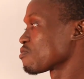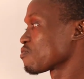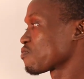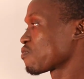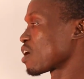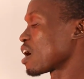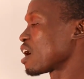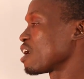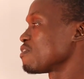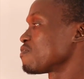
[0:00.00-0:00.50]

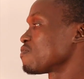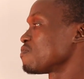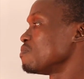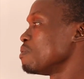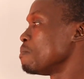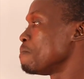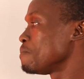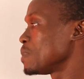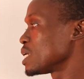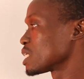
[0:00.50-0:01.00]

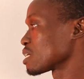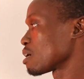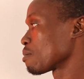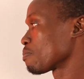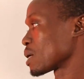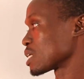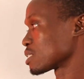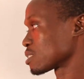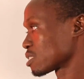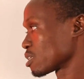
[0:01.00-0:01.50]
5 meter
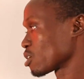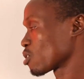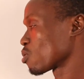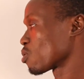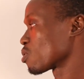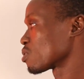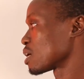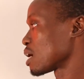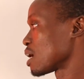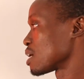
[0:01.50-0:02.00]
per
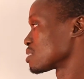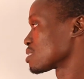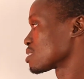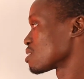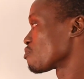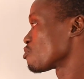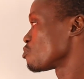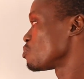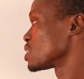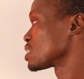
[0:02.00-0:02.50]
second and
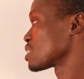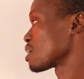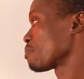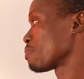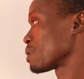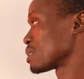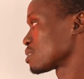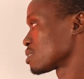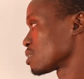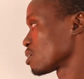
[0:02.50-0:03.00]
7 meter
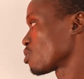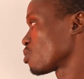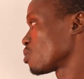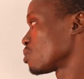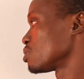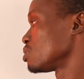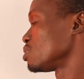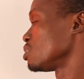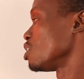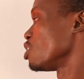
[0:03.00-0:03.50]
per
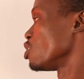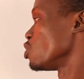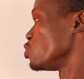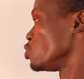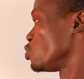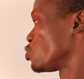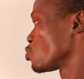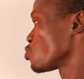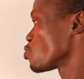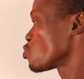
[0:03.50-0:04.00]
second
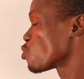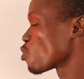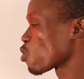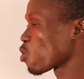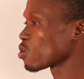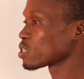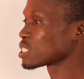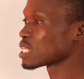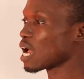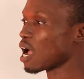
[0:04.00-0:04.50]
due
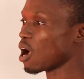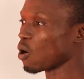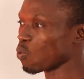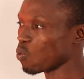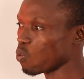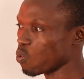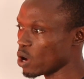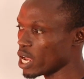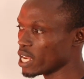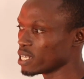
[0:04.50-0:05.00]
north
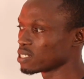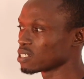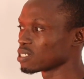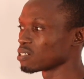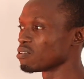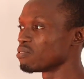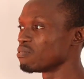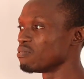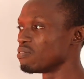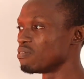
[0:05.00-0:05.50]
and
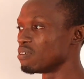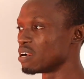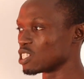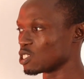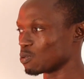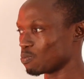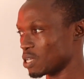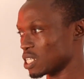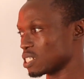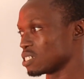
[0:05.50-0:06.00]
west
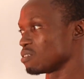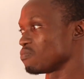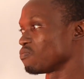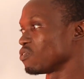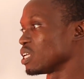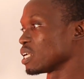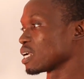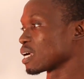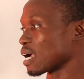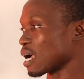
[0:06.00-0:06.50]

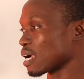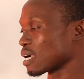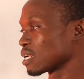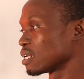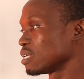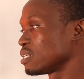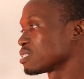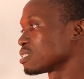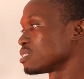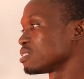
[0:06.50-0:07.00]
respectively.
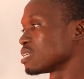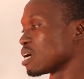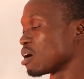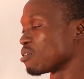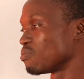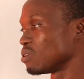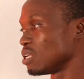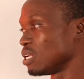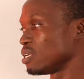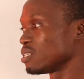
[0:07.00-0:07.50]
Calculate
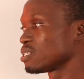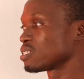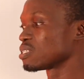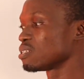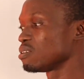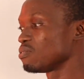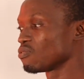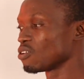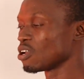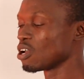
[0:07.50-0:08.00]
their
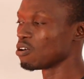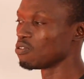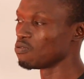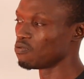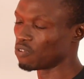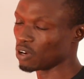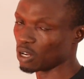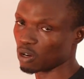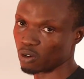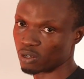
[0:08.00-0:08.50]
relative
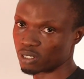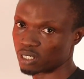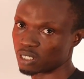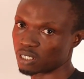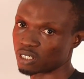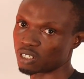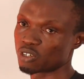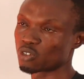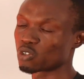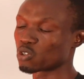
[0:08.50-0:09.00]

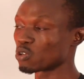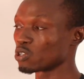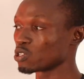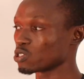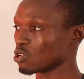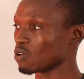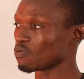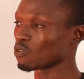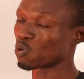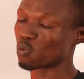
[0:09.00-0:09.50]
velocity. So in
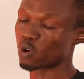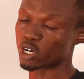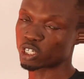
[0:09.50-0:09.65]
solving